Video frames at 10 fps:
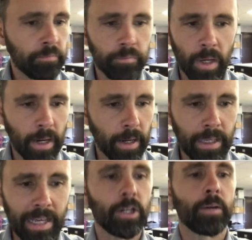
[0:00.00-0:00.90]
of
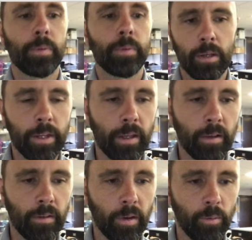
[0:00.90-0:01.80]
catch up on things
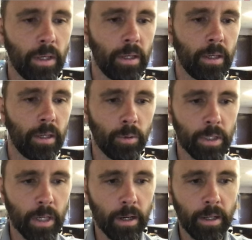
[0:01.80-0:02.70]
that we were
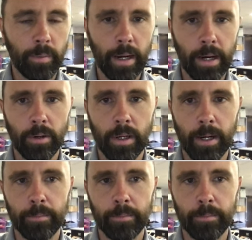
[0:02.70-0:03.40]
talking about,